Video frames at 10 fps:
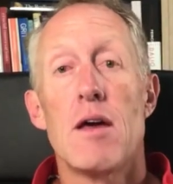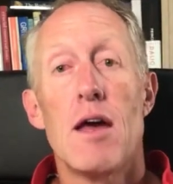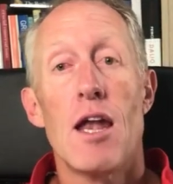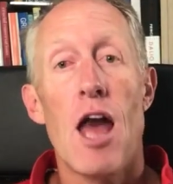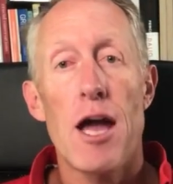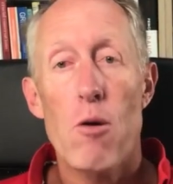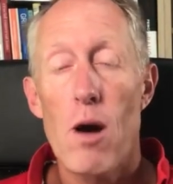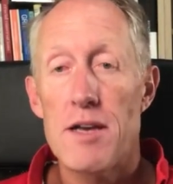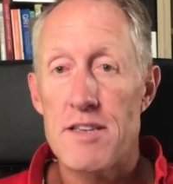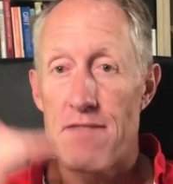
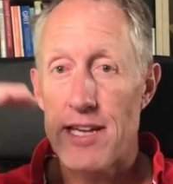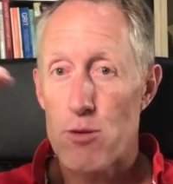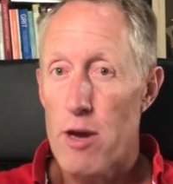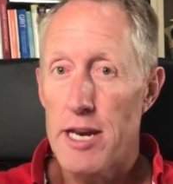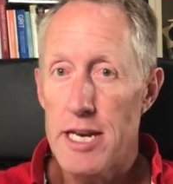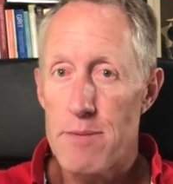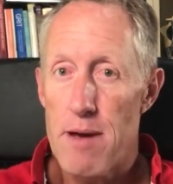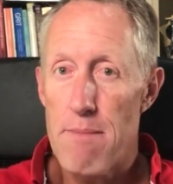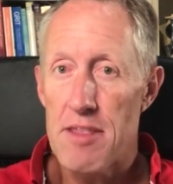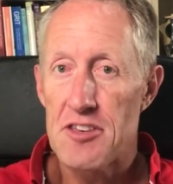Likewise, if that's where you need to be
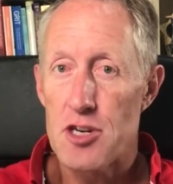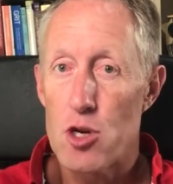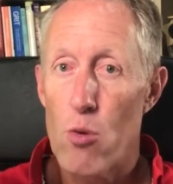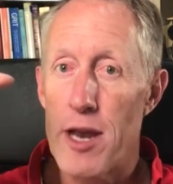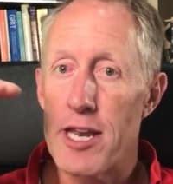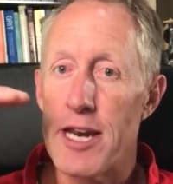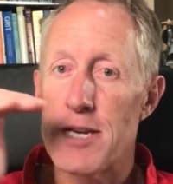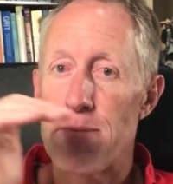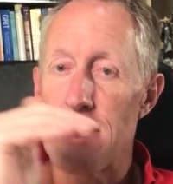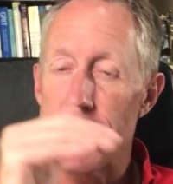at month 2, where do you need
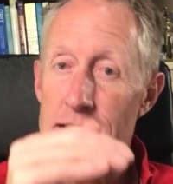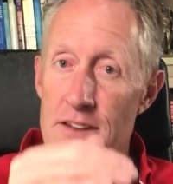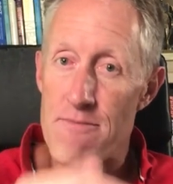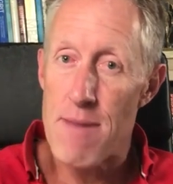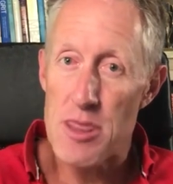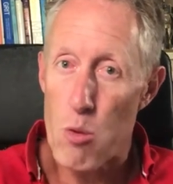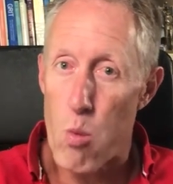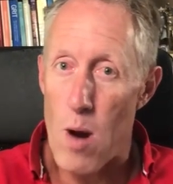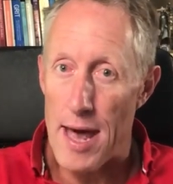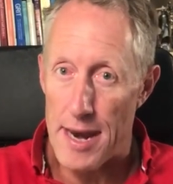to be at the end of month
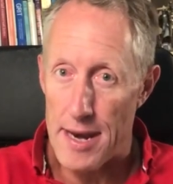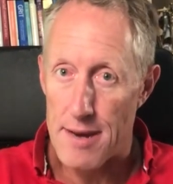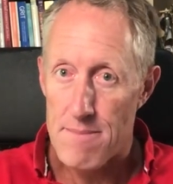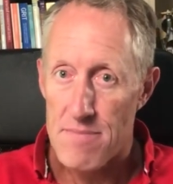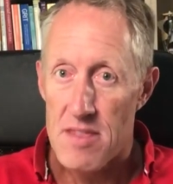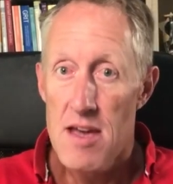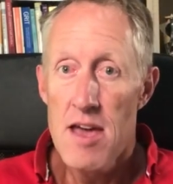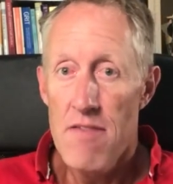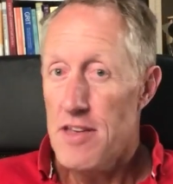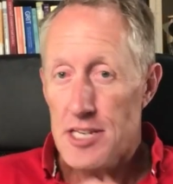1?
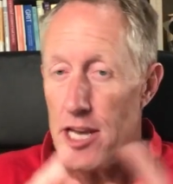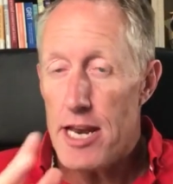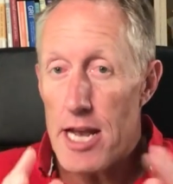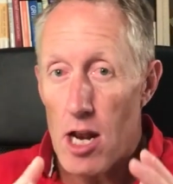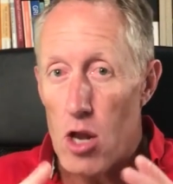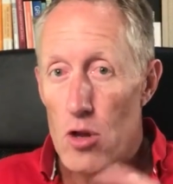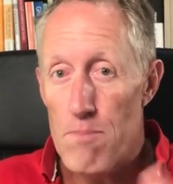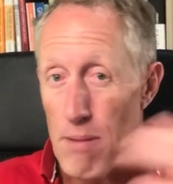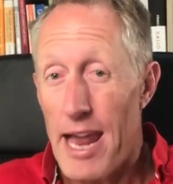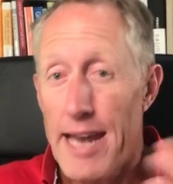This can
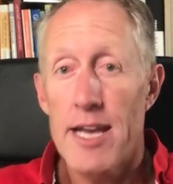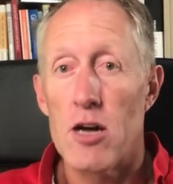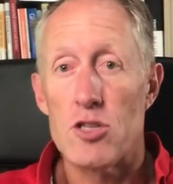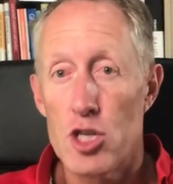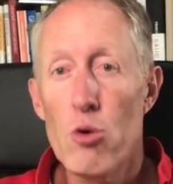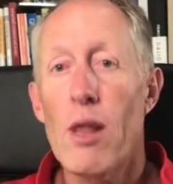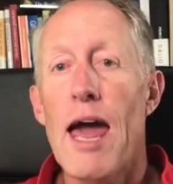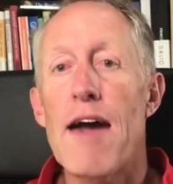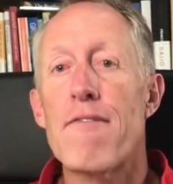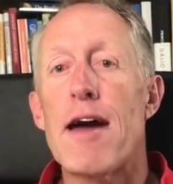include planning goals. You will
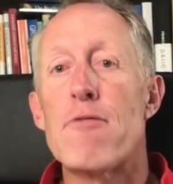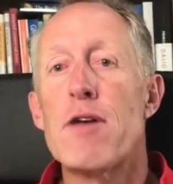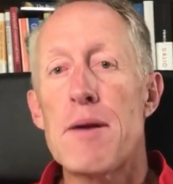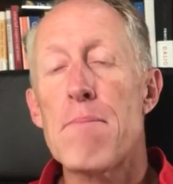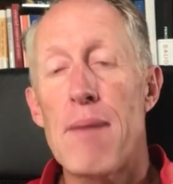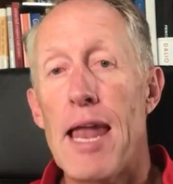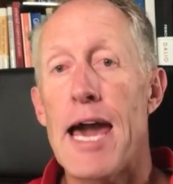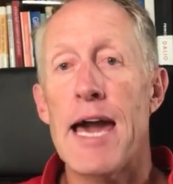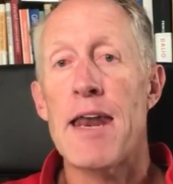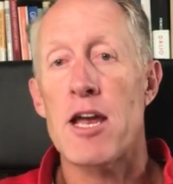have a written
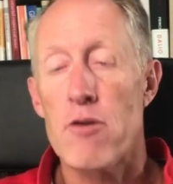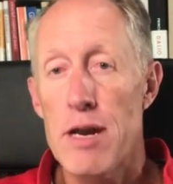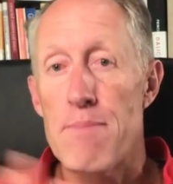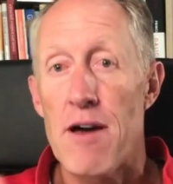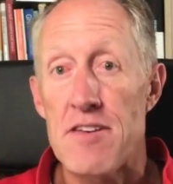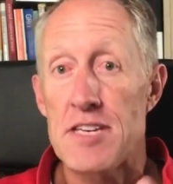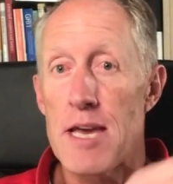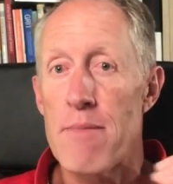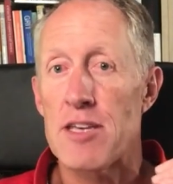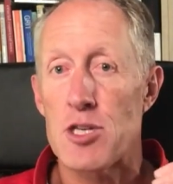plan agreed by the
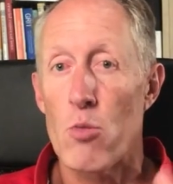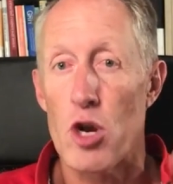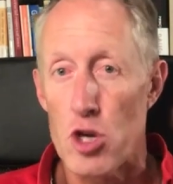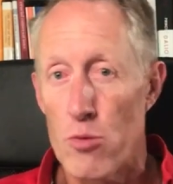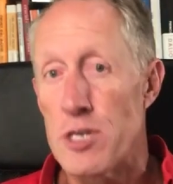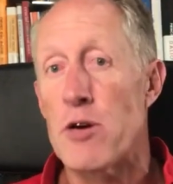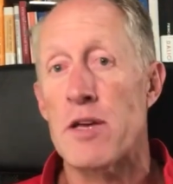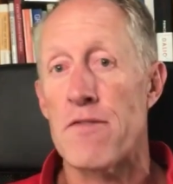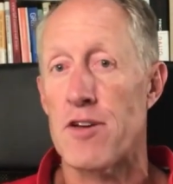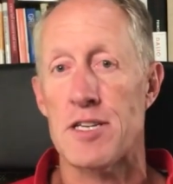team as to what you'll be doing
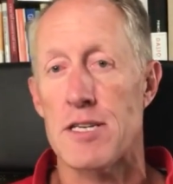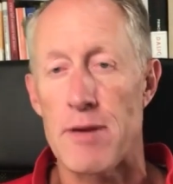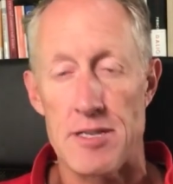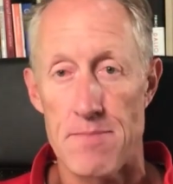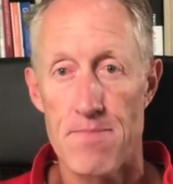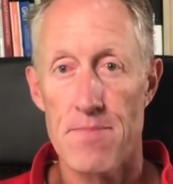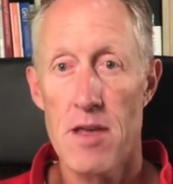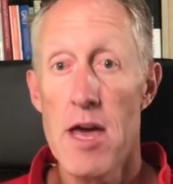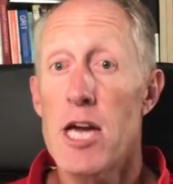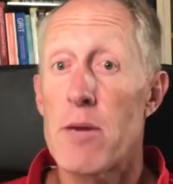in the first 6 months.
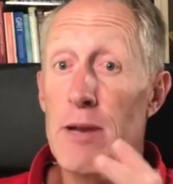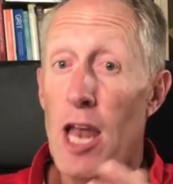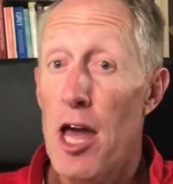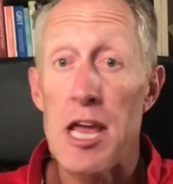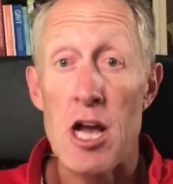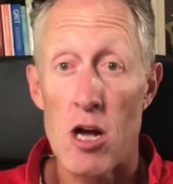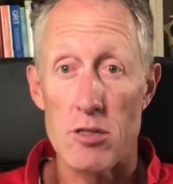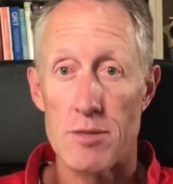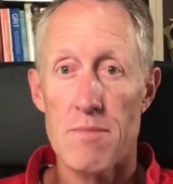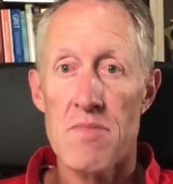It could be learning goals.